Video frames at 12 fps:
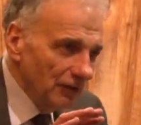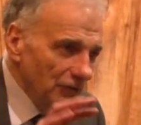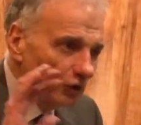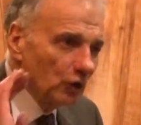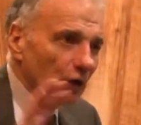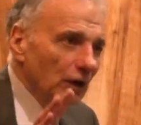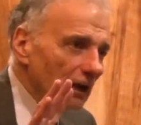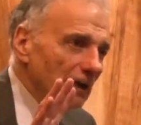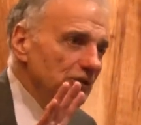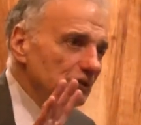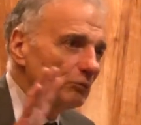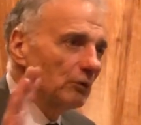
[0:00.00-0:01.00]
the
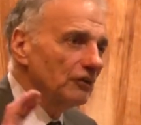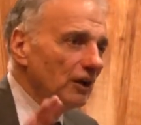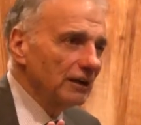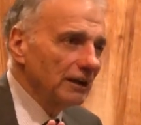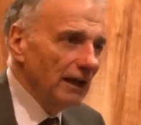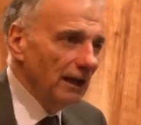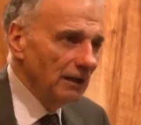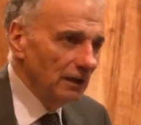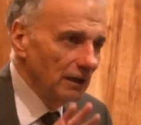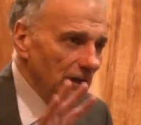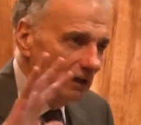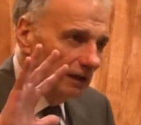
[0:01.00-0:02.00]
correlation was
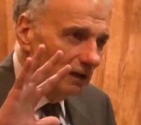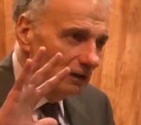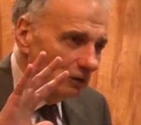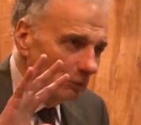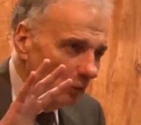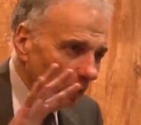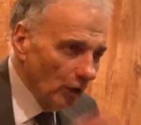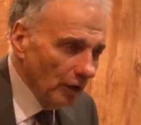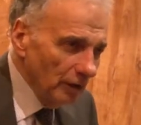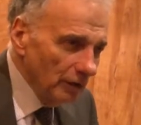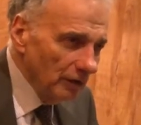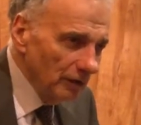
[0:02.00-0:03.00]
uncanny. The
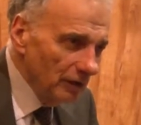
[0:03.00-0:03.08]
more